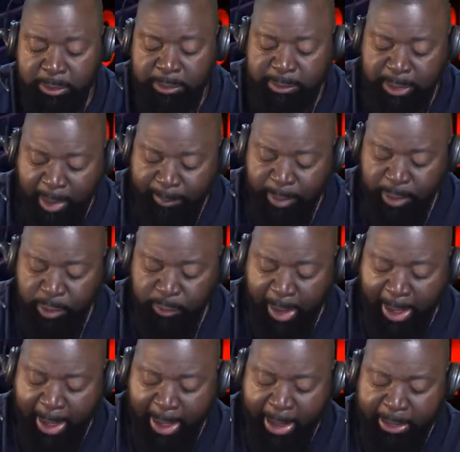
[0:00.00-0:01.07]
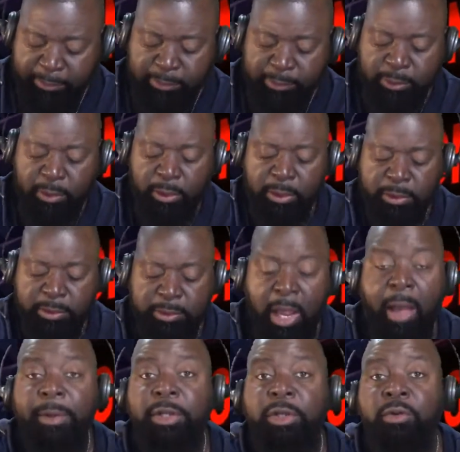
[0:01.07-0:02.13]
some of you guys
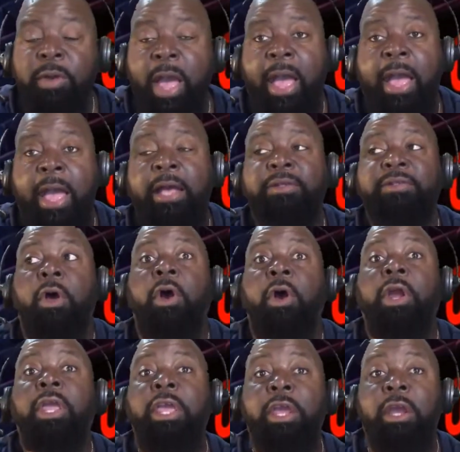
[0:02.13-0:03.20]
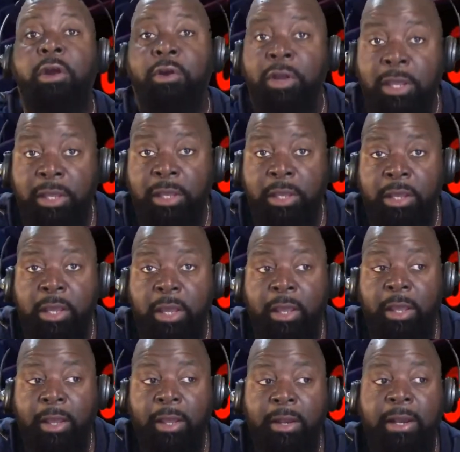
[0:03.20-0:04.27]
are hearing
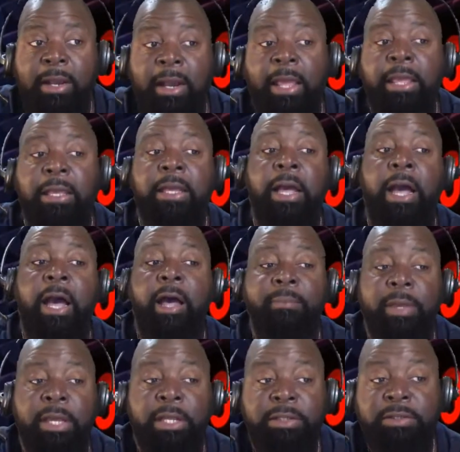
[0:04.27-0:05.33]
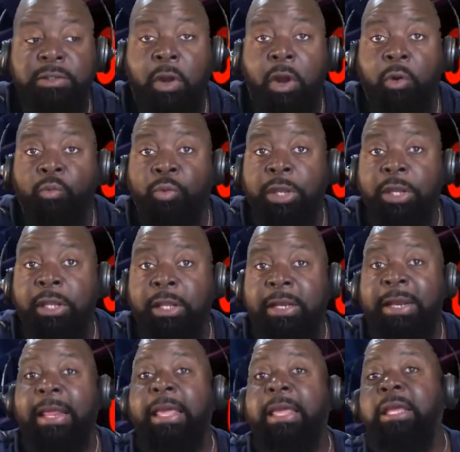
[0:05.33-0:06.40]
late comments, are reading
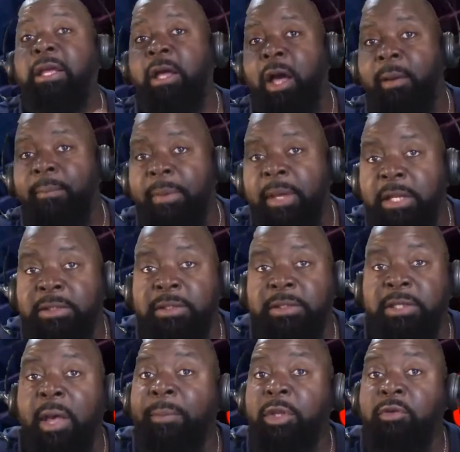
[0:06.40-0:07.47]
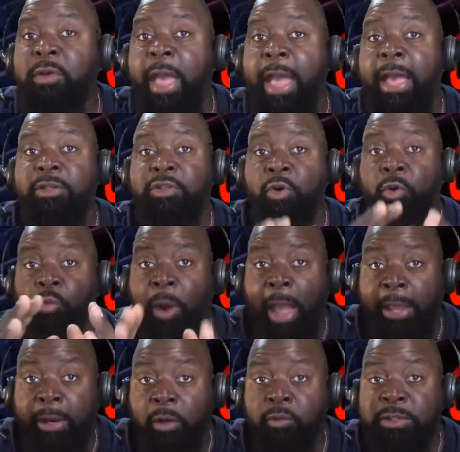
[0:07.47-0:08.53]
late comments. Some of you guys are
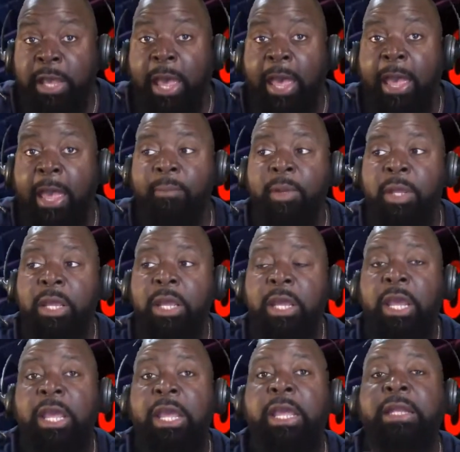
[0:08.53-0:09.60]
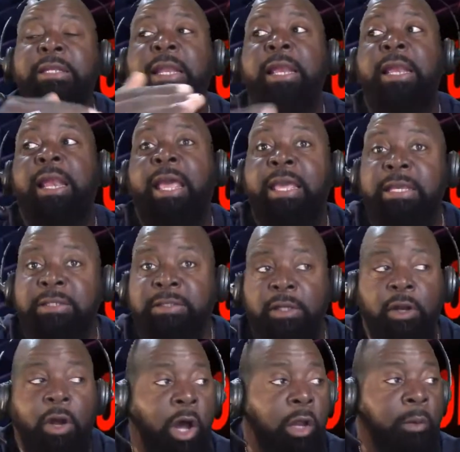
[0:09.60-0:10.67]
right on time. It delays
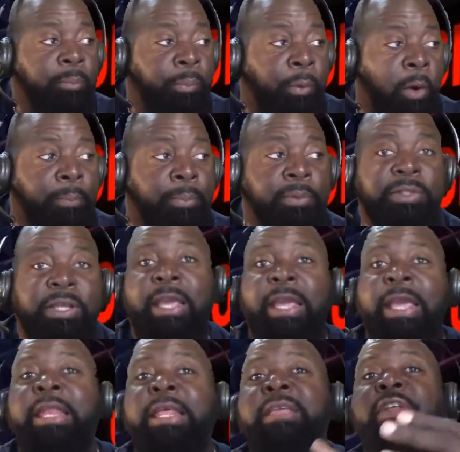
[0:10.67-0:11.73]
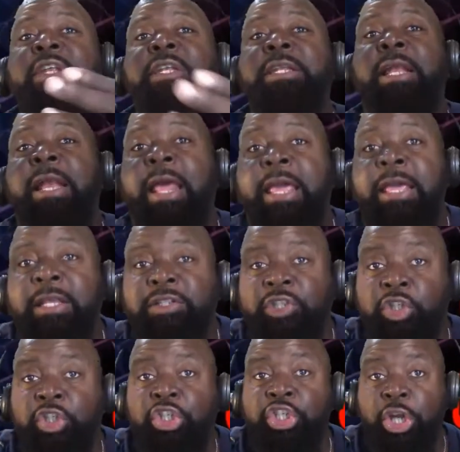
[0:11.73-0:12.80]
it on purpose. It even delays
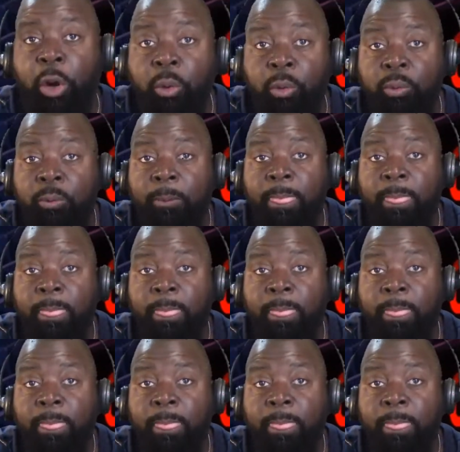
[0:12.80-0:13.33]
the show.